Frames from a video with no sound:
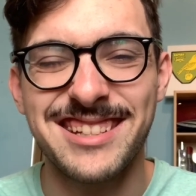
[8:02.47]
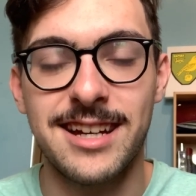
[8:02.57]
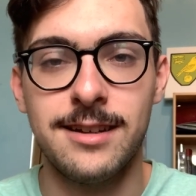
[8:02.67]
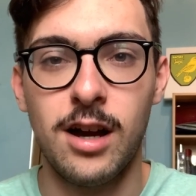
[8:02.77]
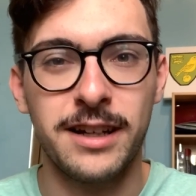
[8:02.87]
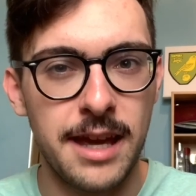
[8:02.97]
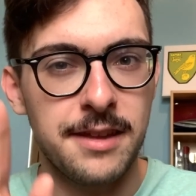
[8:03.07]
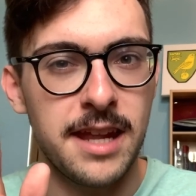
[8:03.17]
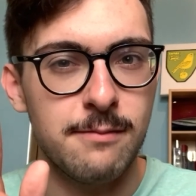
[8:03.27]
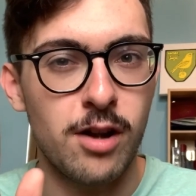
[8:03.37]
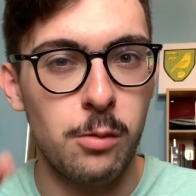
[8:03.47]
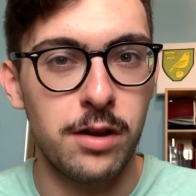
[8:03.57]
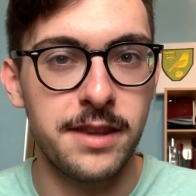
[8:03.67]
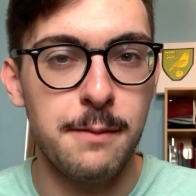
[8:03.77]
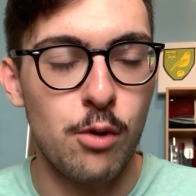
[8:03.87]
Uh, I'll get the name right
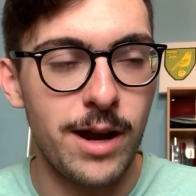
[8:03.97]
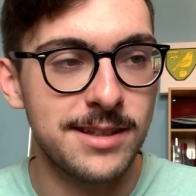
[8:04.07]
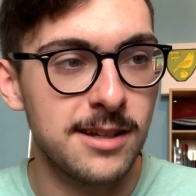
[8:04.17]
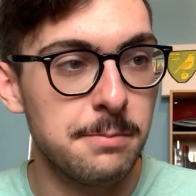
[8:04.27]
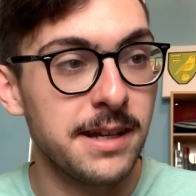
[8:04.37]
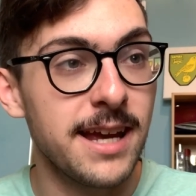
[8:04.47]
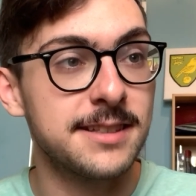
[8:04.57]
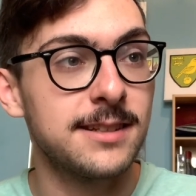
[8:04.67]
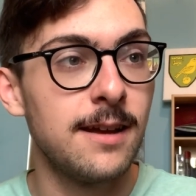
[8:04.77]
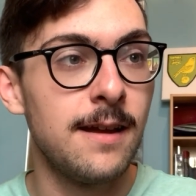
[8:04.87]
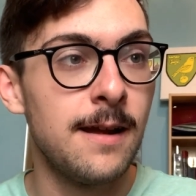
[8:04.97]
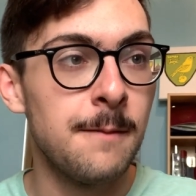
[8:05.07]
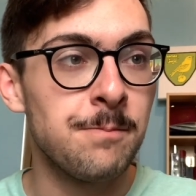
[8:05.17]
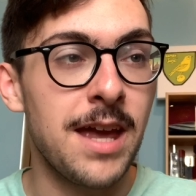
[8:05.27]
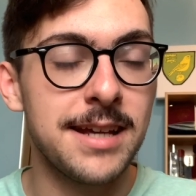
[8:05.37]
one day, Placheta. But yes,
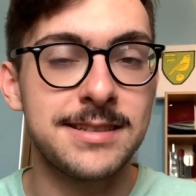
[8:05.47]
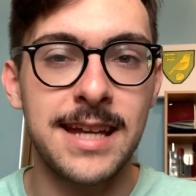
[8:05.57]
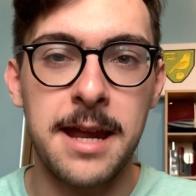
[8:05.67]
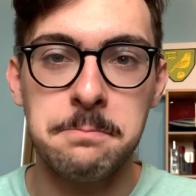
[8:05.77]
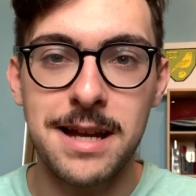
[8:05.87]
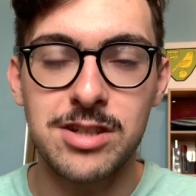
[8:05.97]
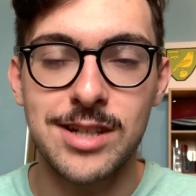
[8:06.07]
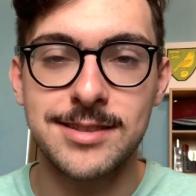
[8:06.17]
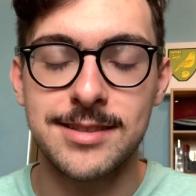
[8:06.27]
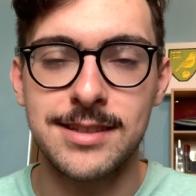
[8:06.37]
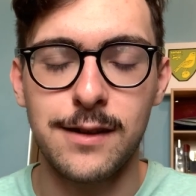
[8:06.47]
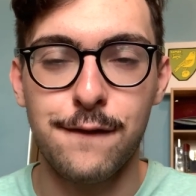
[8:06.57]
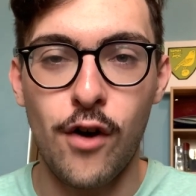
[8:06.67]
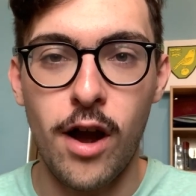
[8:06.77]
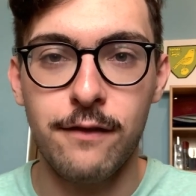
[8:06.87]
that is the end. Manchester City
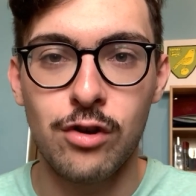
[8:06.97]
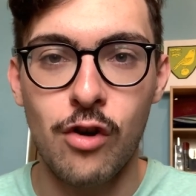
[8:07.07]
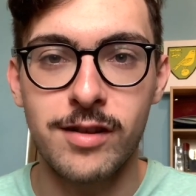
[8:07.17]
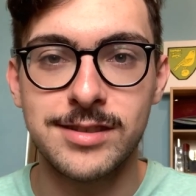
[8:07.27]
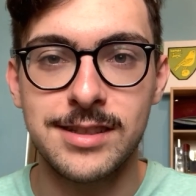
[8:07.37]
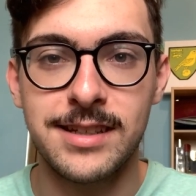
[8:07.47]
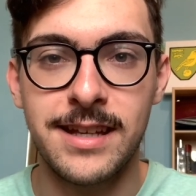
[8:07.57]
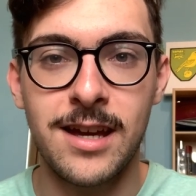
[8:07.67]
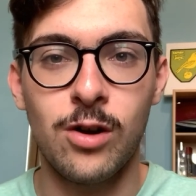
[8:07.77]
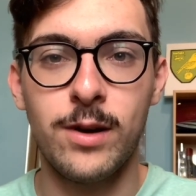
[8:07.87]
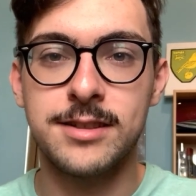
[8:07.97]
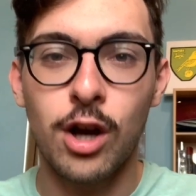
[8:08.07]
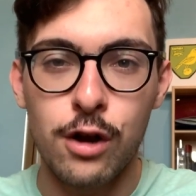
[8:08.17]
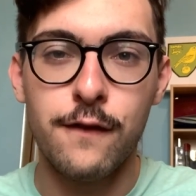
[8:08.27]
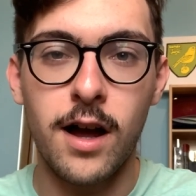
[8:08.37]
5, Norwich City nil. It's
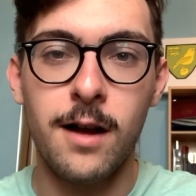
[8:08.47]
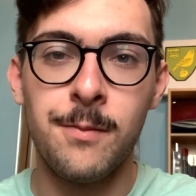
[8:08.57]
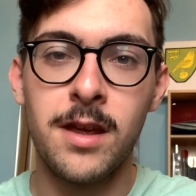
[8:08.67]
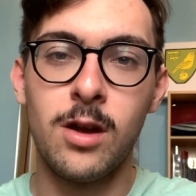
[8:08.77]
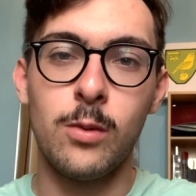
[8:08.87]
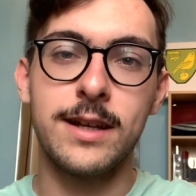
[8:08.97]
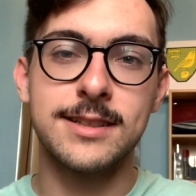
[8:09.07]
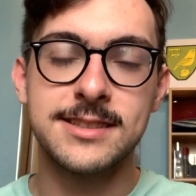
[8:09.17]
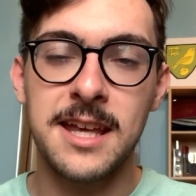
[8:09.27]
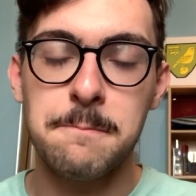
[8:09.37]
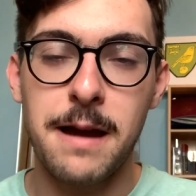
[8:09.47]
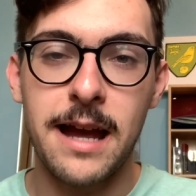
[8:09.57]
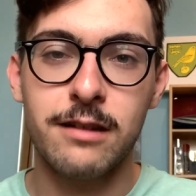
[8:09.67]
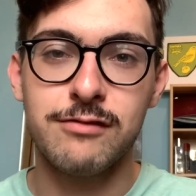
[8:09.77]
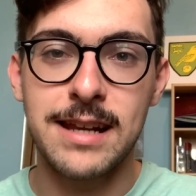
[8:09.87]
over. We can sit
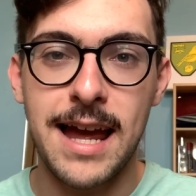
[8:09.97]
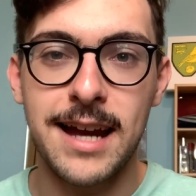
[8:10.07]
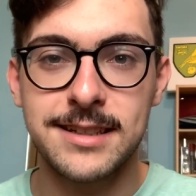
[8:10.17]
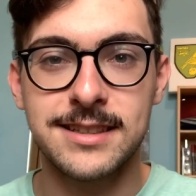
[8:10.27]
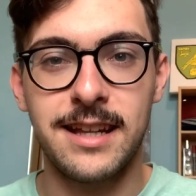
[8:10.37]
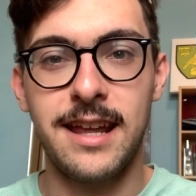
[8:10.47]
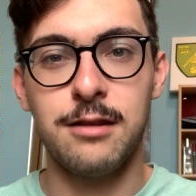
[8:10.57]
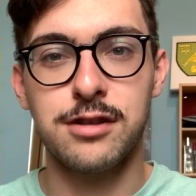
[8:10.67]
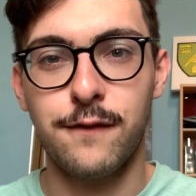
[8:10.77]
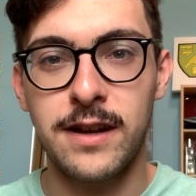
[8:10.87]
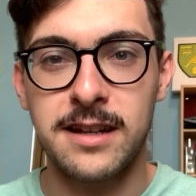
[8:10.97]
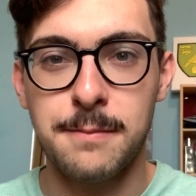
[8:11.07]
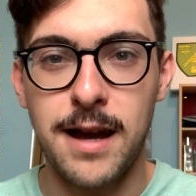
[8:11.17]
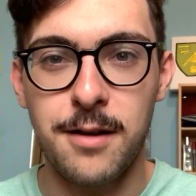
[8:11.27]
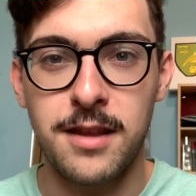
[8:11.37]
back, relax, and now just think
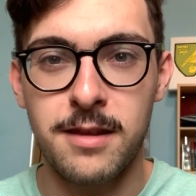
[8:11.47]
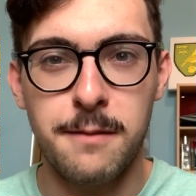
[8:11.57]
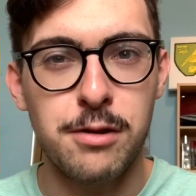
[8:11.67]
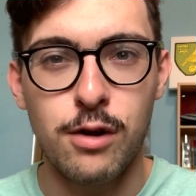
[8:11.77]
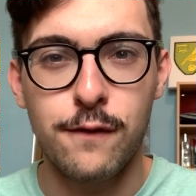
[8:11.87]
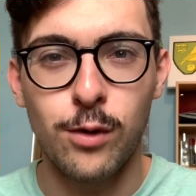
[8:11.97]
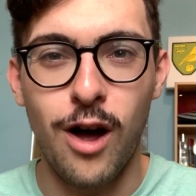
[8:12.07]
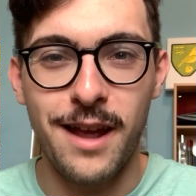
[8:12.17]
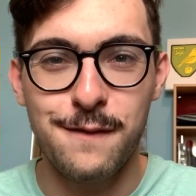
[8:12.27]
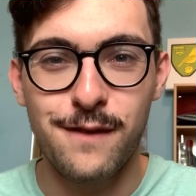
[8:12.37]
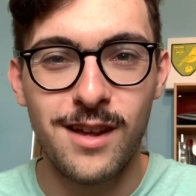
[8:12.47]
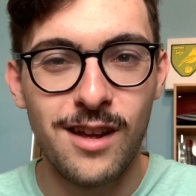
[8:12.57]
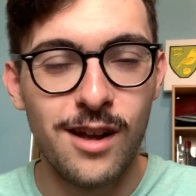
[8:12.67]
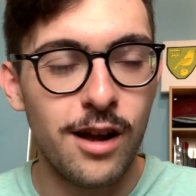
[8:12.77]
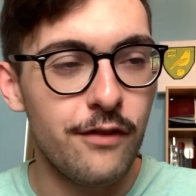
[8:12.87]
about the, the beautiful life
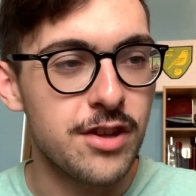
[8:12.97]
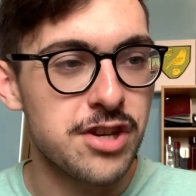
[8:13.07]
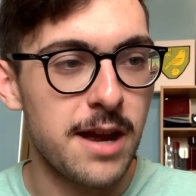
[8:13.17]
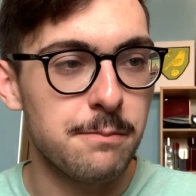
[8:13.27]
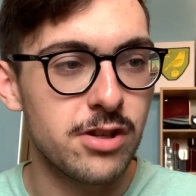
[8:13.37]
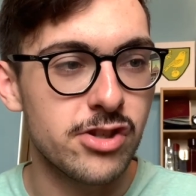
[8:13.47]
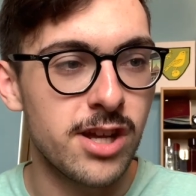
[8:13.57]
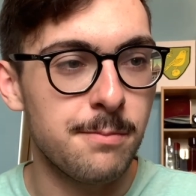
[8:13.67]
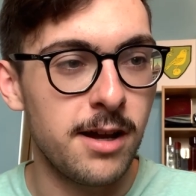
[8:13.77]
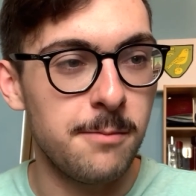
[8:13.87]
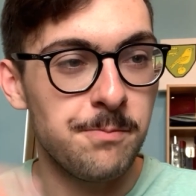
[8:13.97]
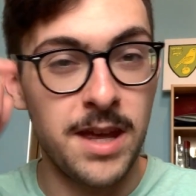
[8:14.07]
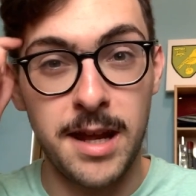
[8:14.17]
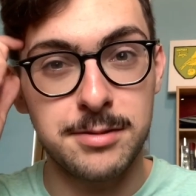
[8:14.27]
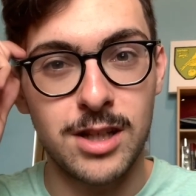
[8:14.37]
of the Championship. Um,
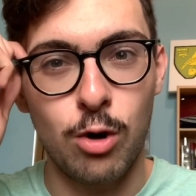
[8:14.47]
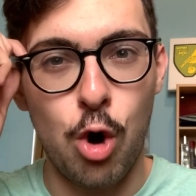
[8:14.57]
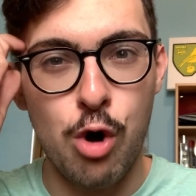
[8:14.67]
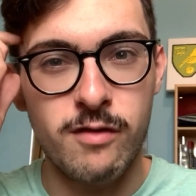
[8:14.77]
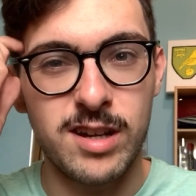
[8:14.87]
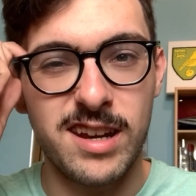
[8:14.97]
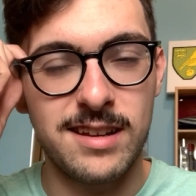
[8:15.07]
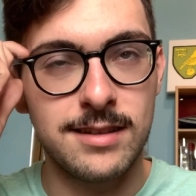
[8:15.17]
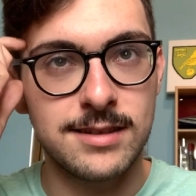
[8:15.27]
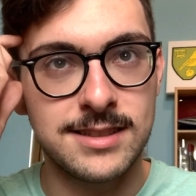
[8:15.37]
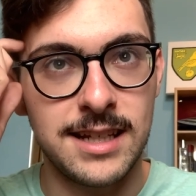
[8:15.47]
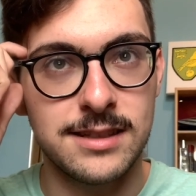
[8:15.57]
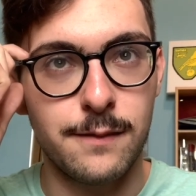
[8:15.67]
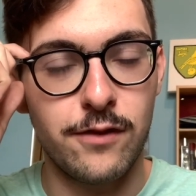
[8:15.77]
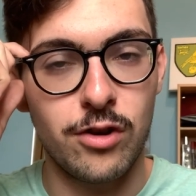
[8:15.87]
an absolute horrid
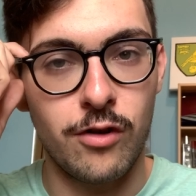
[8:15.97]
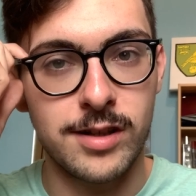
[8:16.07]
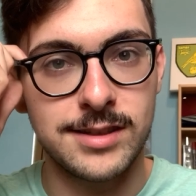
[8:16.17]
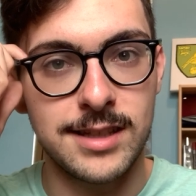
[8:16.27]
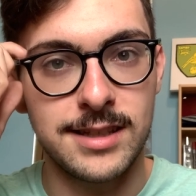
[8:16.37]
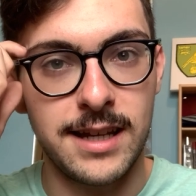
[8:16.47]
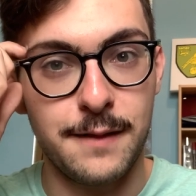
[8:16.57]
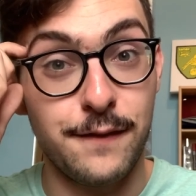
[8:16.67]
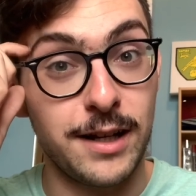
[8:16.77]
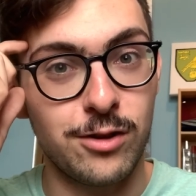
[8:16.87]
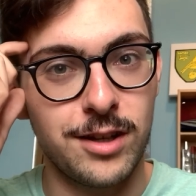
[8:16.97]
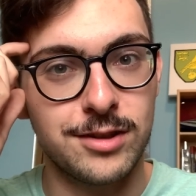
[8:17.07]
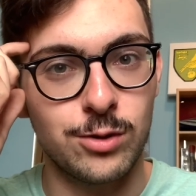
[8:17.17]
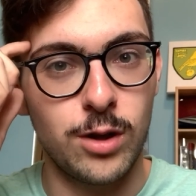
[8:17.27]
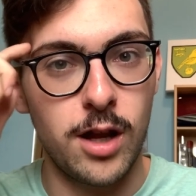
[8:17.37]
season for Norwich City and thank God
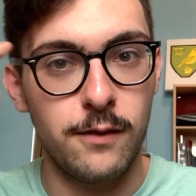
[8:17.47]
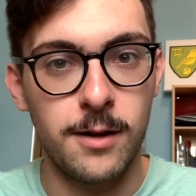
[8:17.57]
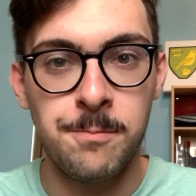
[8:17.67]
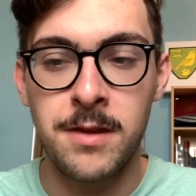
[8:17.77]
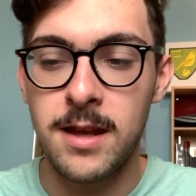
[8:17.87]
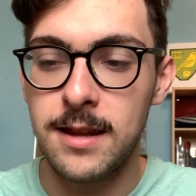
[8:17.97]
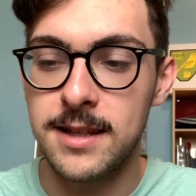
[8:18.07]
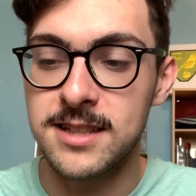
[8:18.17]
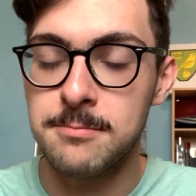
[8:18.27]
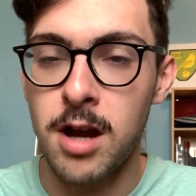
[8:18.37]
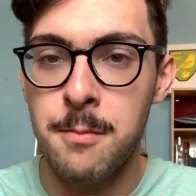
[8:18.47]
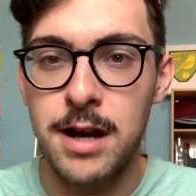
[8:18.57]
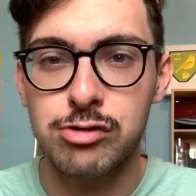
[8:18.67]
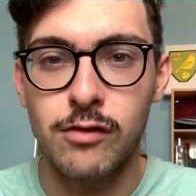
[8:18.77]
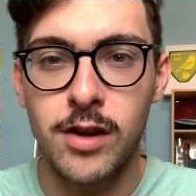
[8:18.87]
it's all over. This is my
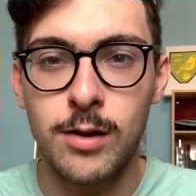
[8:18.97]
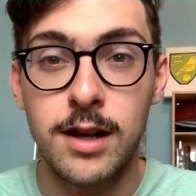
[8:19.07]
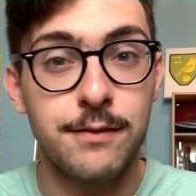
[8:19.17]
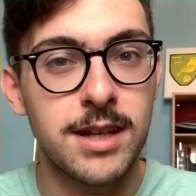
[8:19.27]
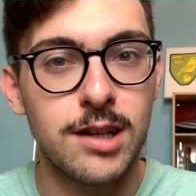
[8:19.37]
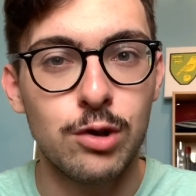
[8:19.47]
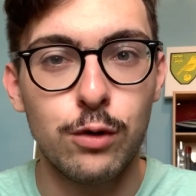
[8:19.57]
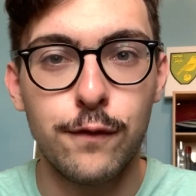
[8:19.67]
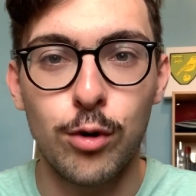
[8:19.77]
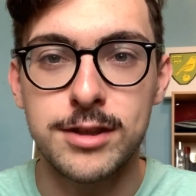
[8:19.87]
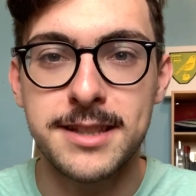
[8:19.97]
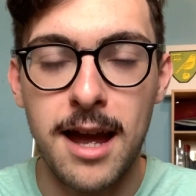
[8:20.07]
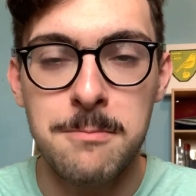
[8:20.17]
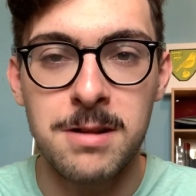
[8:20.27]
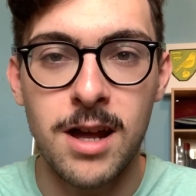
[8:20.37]
match review. I'd love to hear your thoughts
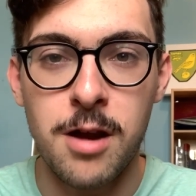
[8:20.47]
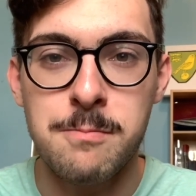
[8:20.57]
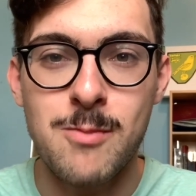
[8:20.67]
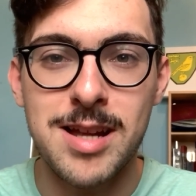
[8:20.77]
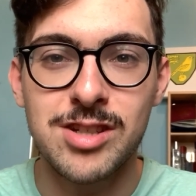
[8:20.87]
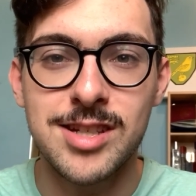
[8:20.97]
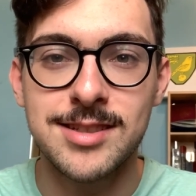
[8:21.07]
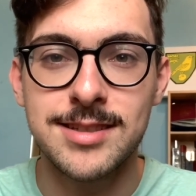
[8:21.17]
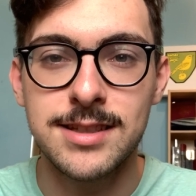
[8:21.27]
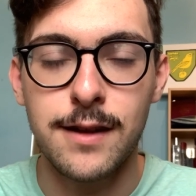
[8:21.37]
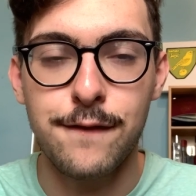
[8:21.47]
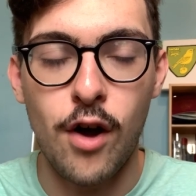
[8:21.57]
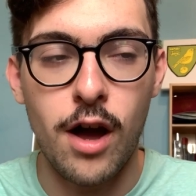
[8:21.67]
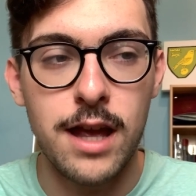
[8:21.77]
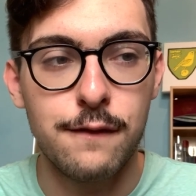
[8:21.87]
down below. Manchester City
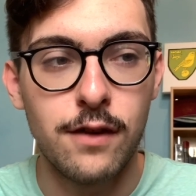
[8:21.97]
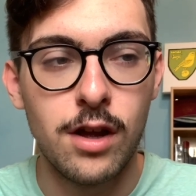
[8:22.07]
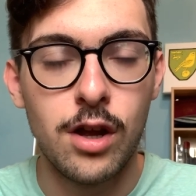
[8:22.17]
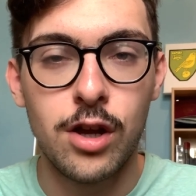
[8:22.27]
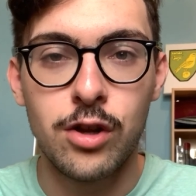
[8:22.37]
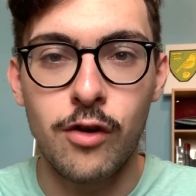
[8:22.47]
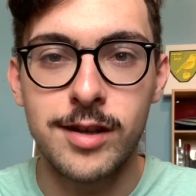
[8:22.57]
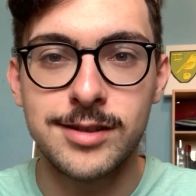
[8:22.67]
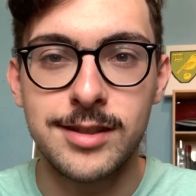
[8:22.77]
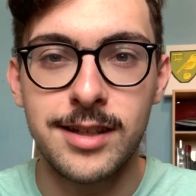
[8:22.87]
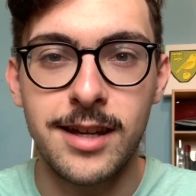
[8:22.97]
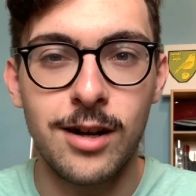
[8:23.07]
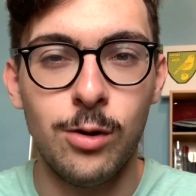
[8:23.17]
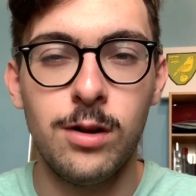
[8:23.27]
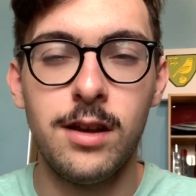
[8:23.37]
5, Norwich City
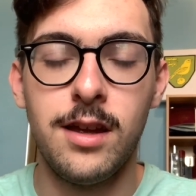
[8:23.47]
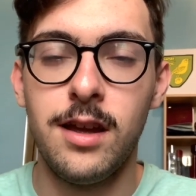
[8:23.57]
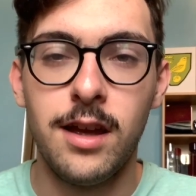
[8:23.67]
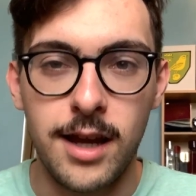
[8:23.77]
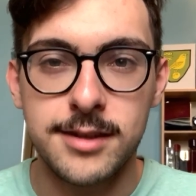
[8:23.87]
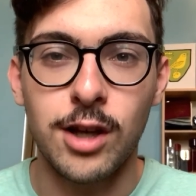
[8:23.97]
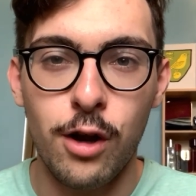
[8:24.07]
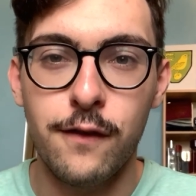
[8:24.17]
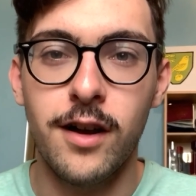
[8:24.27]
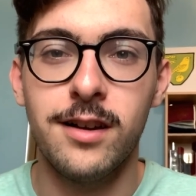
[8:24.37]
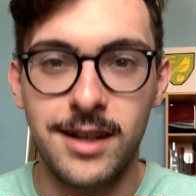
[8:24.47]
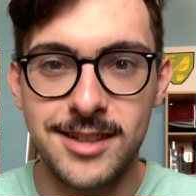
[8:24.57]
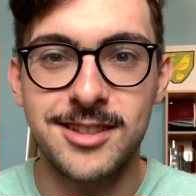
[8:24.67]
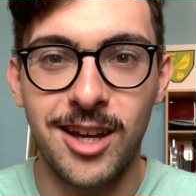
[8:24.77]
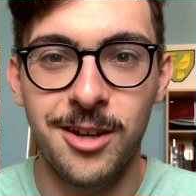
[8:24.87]
nil. It's over.
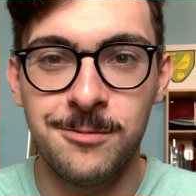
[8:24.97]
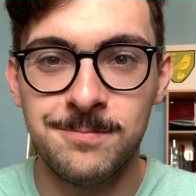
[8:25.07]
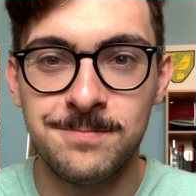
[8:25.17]
It's done.